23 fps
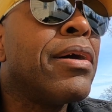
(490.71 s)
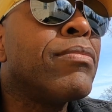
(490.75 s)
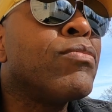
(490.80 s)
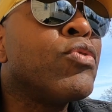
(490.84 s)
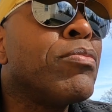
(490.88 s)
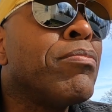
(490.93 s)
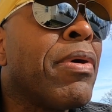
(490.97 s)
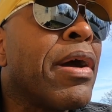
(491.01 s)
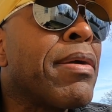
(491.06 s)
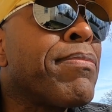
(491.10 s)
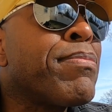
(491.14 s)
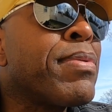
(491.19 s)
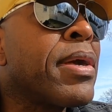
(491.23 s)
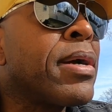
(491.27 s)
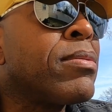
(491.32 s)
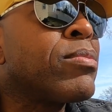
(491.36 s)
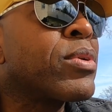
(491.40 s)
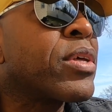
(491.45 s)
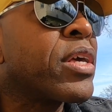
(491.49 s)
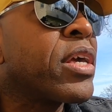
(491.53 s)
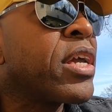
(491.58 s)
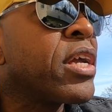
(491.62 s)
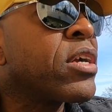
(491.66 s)
You might be
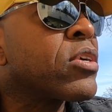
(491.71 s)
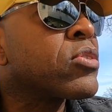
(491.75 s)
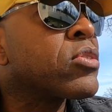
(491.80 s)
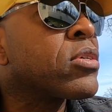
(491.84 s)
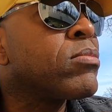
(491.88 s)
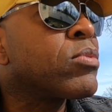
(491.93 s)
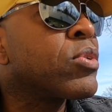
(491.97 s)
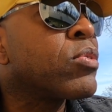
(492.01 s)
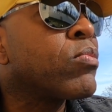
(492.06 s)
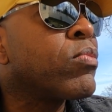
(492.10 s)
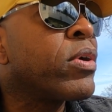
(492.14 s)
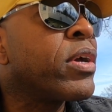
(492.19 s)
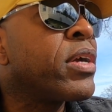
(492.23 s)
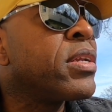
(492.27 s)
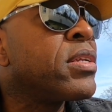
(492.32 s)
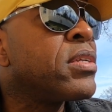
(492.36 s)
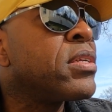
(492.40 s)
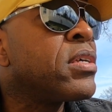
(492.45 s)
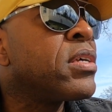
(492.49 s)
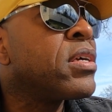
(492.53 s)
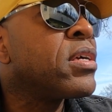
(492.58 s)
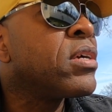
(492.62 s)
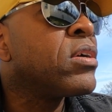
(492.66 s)
able to hear some of the
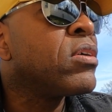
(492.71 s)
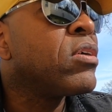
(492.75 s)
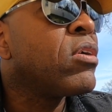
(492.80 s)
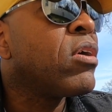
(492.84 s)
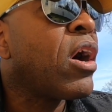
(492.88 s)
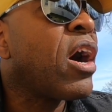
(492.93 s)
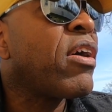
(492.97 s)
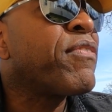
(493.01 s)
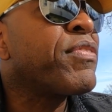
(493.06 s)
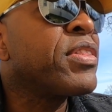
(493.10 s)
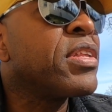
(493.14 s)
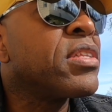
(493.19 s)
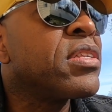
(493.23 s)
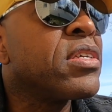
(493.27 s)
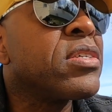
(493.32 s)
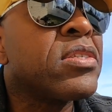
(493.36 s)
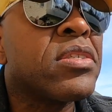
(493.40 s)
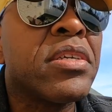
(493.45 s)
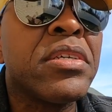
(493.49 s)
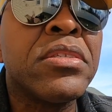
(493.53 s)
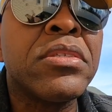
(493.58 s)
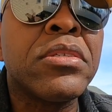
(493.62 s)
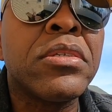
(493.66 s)
wind off in the
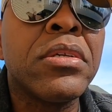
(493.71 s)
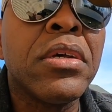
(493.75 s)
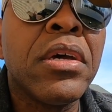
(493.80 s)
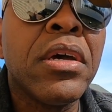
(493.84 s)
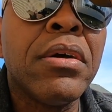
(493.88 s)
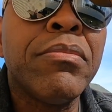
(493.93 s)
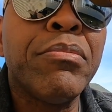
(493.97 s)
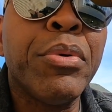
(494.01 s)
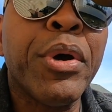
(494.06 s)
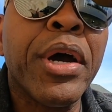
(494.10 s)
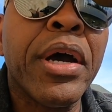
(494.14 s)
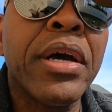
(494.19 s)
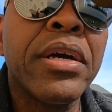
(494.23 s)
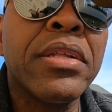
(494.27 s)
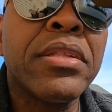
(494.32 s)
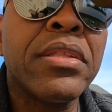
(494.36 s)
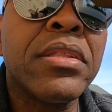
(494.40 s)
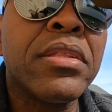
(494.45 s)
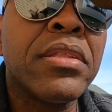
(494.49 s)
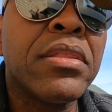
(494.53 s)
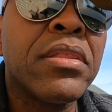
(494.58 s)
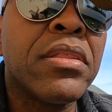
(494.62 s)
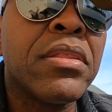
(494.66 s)
distance, but
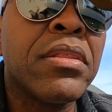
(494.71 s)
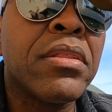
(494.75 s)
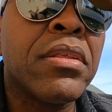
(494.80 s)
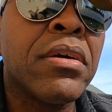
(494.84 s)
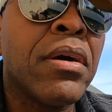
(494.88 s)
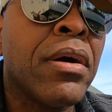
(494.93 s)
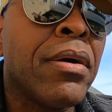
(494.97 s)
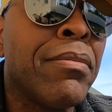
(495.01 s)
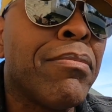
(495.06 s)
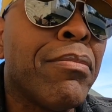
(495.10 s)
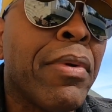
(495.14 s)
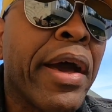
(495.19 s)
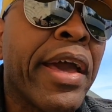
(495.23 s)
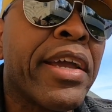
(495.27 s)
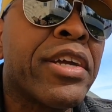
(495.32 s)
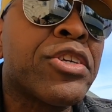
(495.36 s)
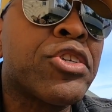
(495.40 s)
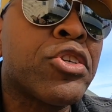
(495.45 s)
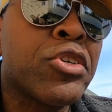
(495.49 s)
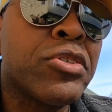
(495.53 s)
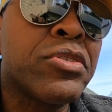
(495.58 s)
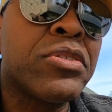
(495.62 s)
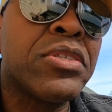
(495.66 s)
the mic
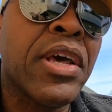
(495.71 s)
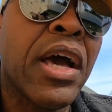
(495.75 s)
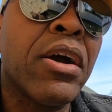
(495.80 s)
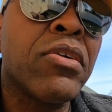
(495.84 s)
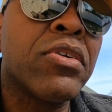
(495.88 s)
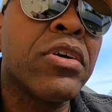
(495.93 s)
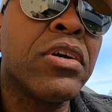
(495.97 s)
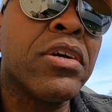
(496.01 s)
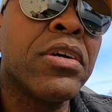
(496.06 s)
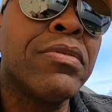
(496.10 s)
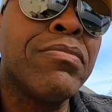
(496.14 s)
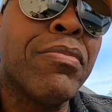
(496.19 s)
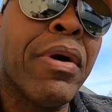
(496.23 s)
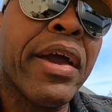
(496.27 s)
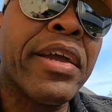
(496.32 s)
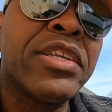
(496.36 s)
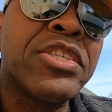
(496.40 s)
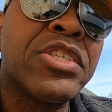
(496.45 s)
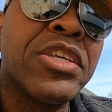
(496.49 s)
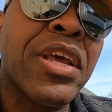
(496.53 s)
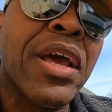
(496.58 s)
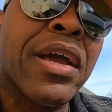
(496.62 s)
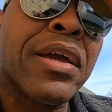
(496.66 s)
should sound good.
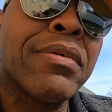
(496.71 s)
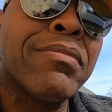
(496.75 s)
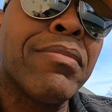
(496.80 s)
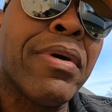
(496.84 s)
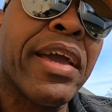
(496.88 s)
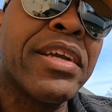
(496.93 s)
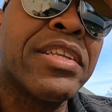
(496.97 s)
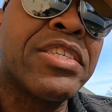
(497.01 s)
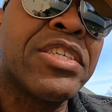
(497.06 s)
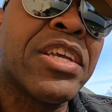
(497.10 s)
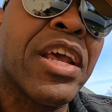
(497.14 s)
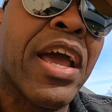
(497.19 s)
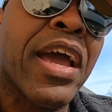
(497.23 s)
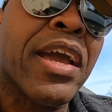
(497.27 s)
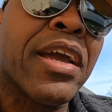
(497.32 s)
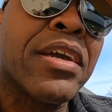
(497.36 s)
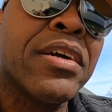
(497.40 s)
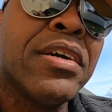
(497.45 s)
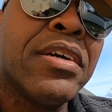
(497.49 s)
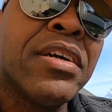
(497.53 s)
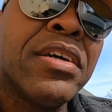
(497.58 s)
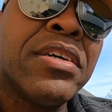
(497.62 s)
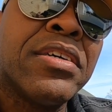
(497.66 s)
Mic check,
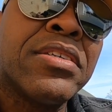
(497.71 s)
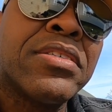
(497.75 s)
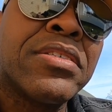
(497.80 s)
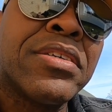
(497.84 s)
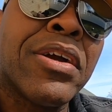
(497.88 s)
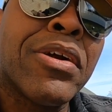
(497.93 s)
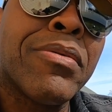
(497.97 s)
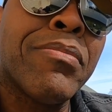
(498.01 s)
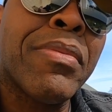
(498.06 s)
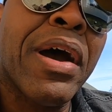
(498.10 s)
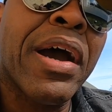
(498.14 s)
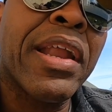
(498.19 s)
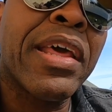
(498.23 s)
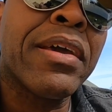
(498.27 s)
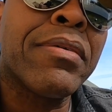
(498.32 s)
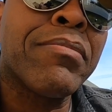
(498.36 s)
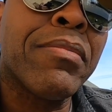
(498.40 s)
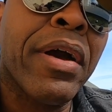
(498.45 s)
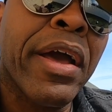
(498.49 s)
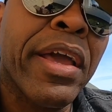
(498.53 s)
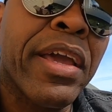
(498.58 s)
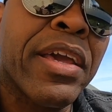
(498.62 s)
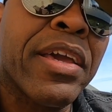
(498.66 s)
Saramonic
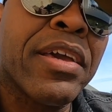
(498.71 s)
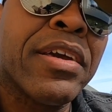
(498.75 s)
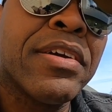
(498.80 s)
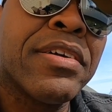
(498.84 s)
mic.